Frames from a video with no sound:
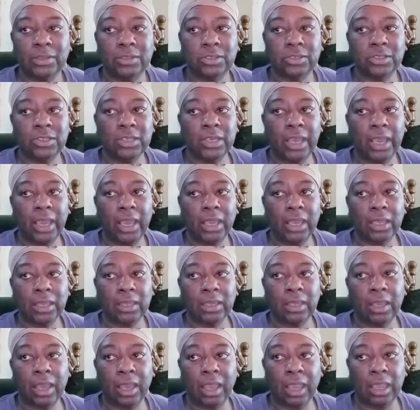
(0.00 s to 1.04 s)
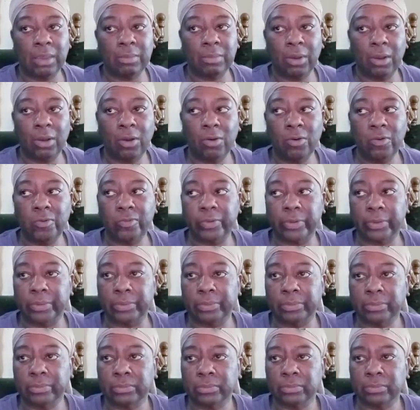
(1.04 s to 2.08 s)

she had came over.